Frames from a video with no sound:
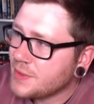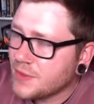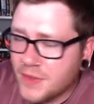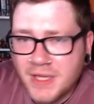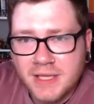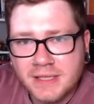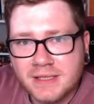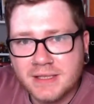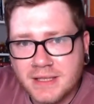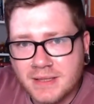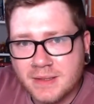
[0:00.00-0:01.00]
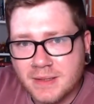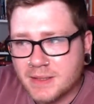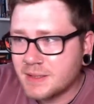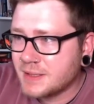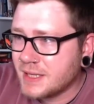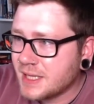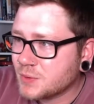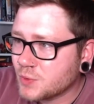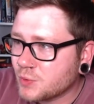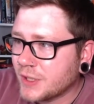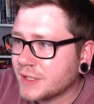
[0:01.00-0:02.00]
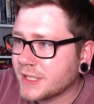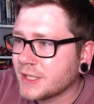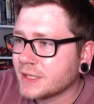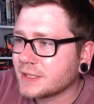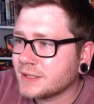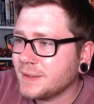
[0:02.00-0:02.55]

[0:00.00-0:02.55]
This was really good.